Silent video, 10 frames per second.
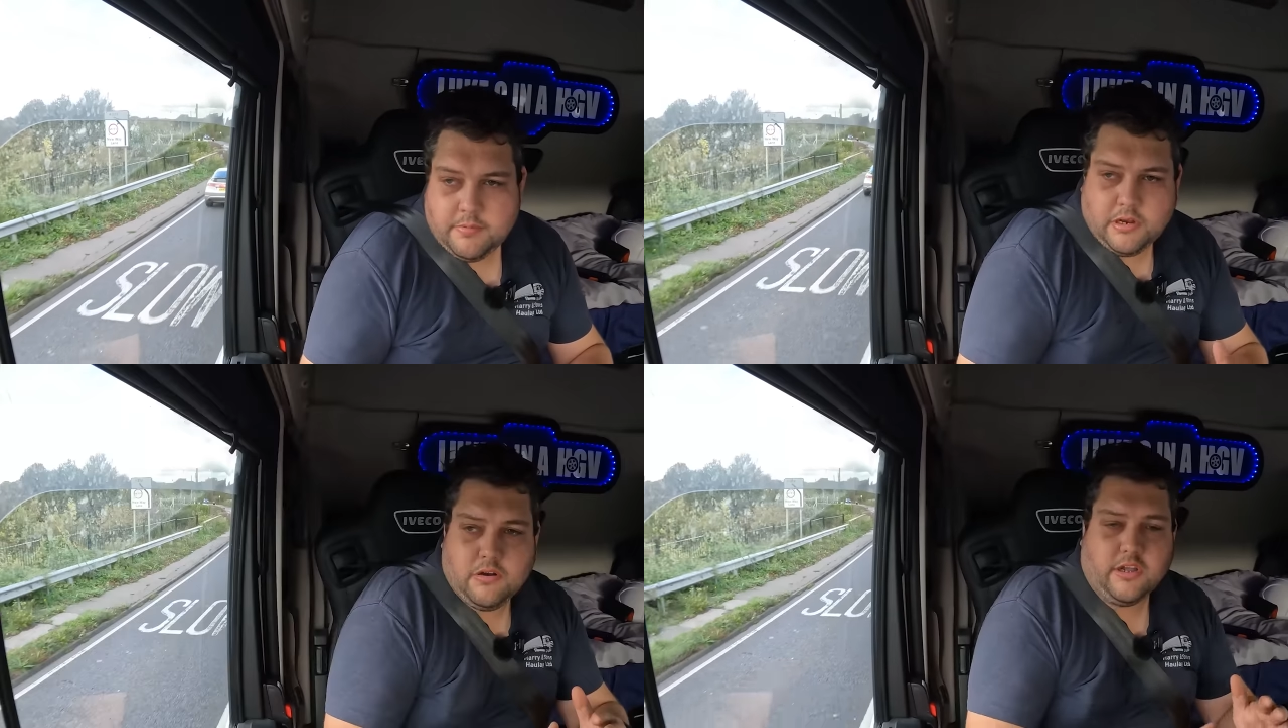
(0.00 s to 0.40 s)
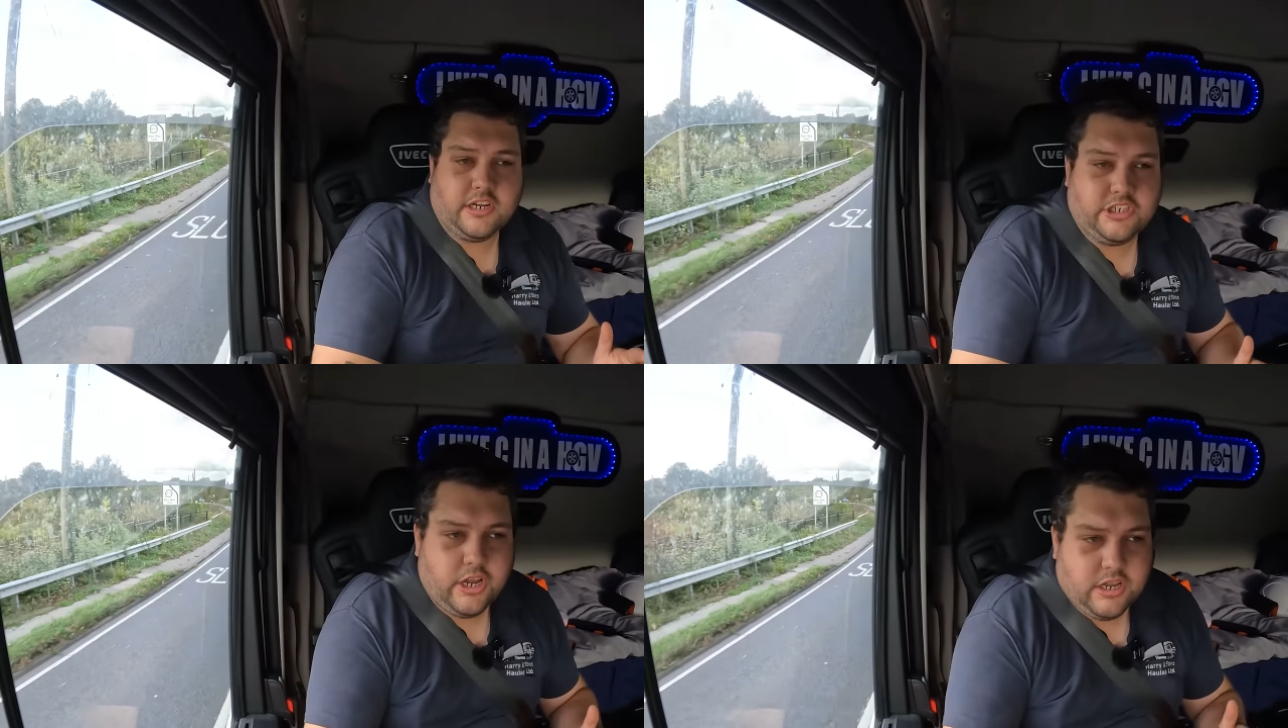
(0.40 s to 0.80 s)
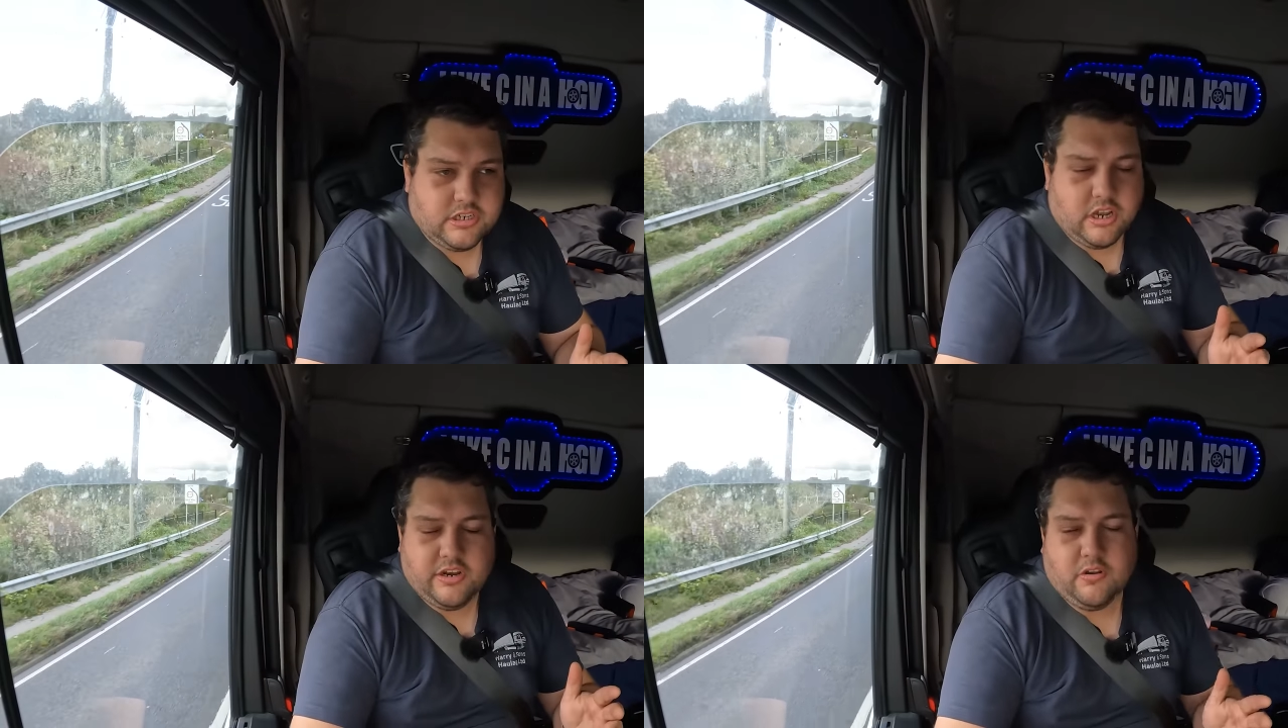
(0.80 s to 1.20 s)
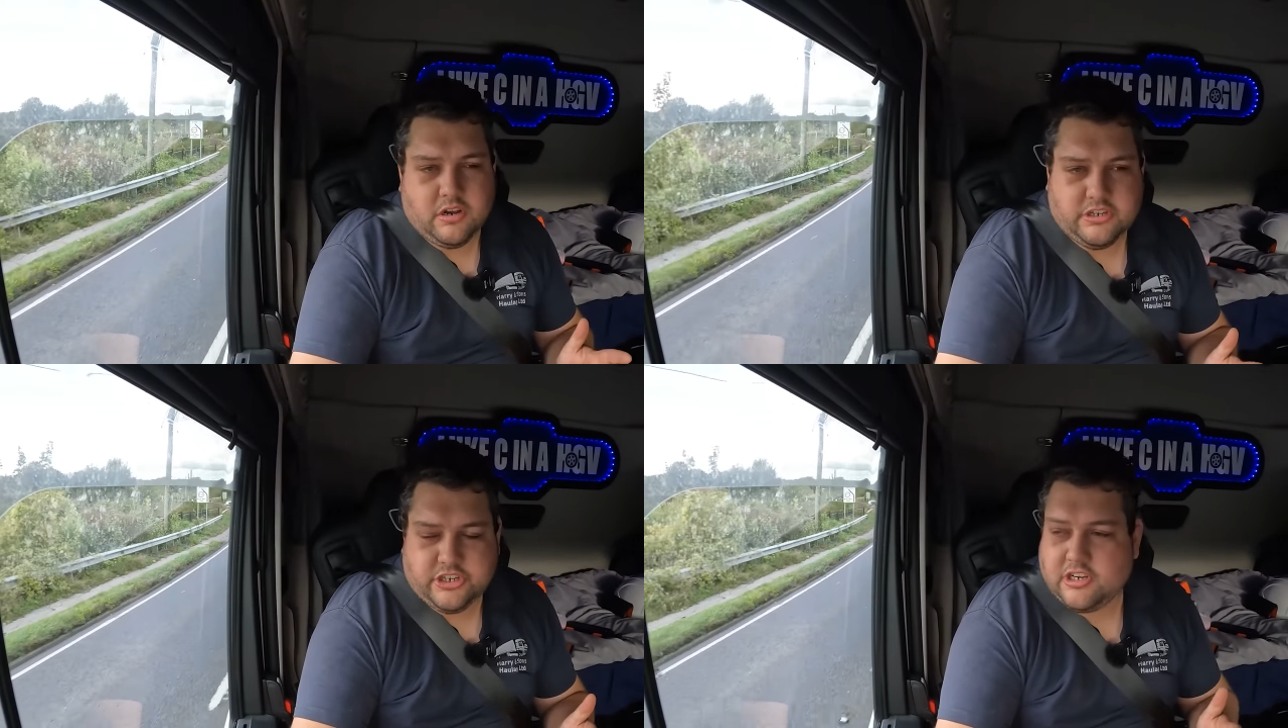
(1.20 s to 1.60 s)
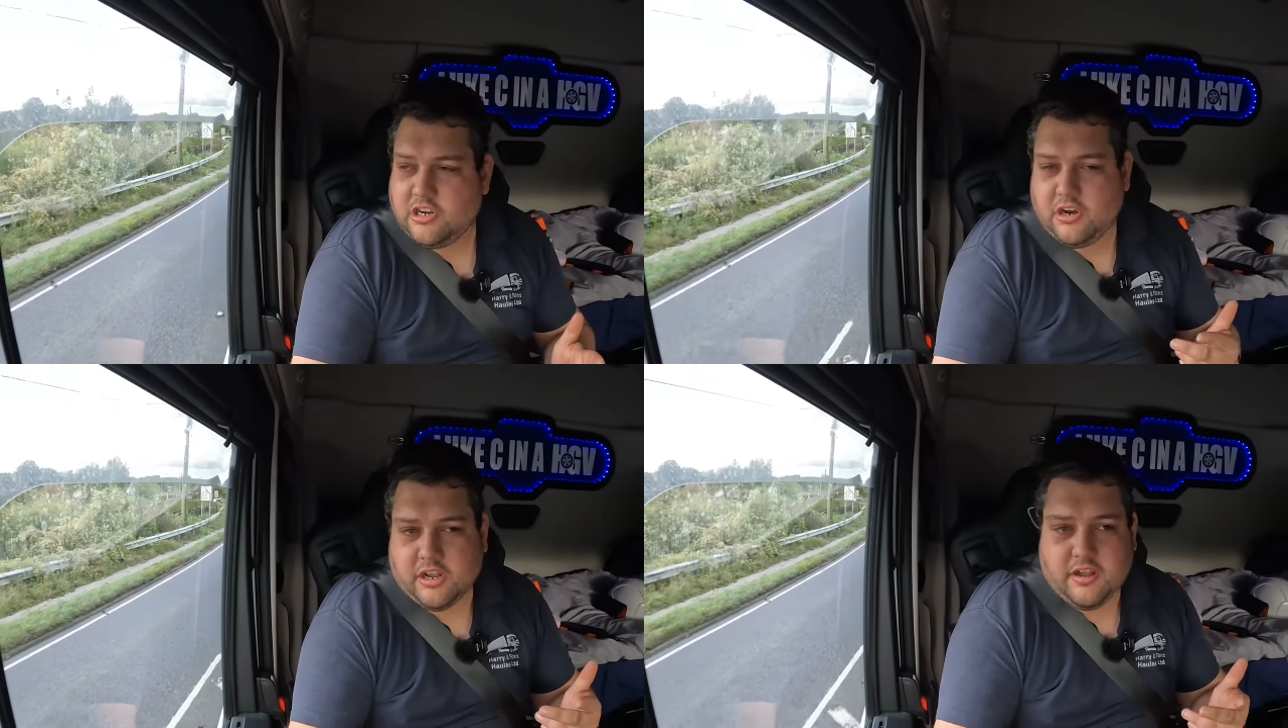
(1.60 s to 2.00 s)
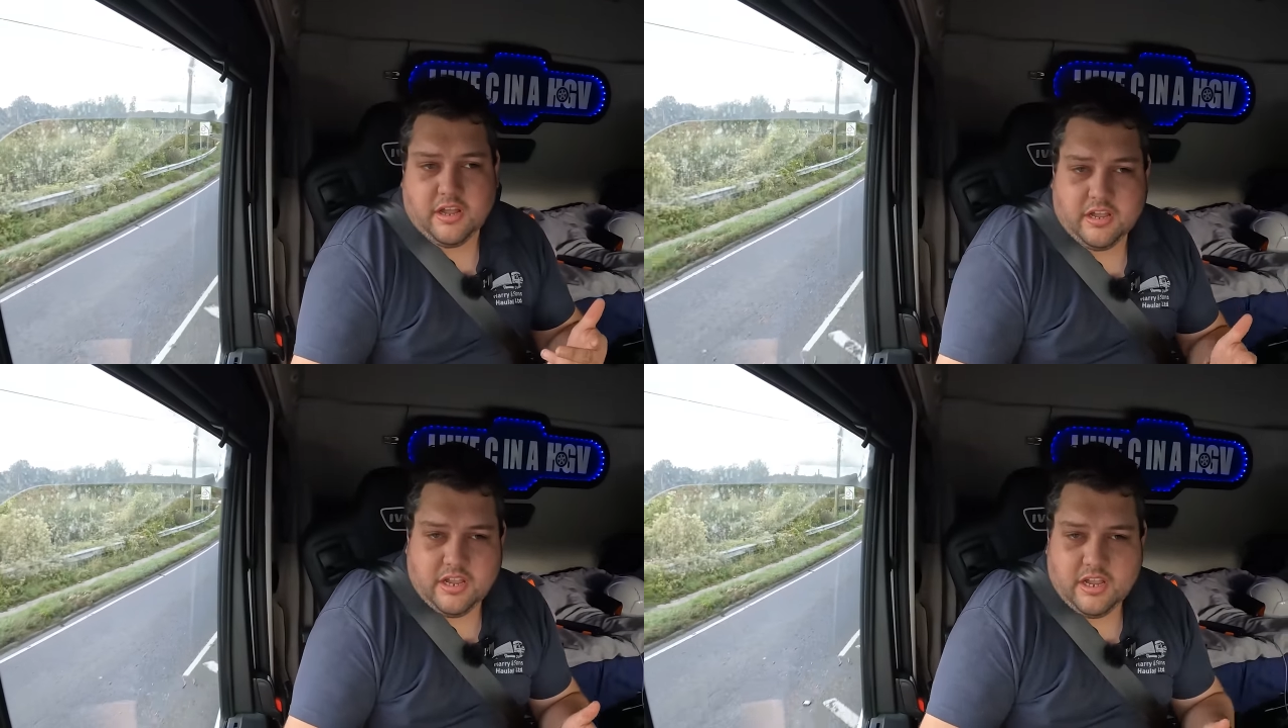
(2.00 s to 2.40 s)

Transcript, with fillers: but it looked like a church, like not like a church, it looked like a,